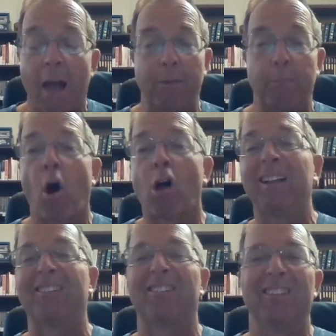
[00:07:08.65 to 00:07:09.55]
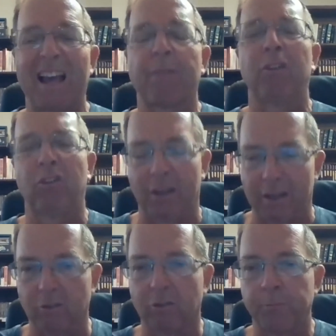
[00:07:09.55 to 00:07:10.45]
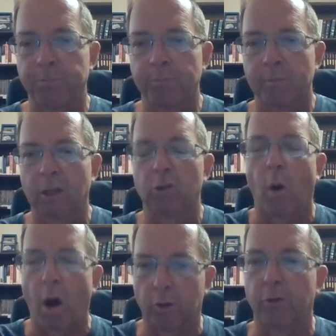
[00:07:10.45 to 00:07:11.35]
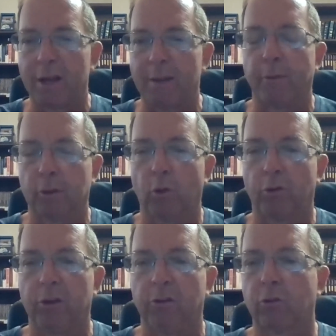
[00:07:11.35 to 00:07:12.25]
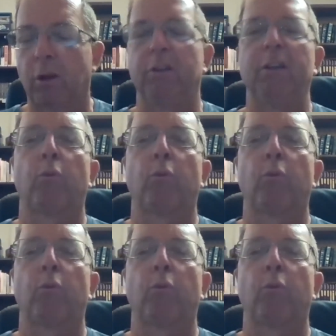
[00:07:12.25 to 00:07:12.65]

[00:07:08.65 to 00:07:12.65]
I mean, Paul has left cities to honor the name of the Lord Jesus Christ.